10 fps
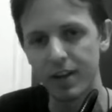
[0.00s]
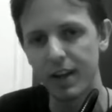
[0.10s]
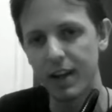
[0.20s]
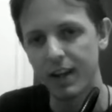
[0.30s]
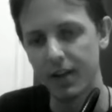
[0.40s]

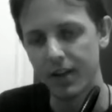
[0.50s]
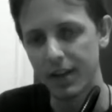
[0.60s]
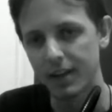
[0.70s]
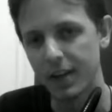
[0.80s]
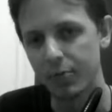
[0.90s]
I'm not
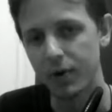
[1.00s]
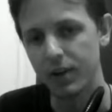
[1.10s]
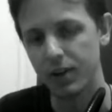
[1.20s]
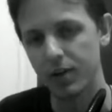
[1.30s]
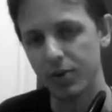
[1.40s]
going to keep
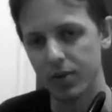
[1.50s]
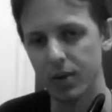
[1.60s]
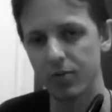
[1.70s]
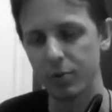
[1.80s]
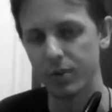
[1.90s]
reading it over and over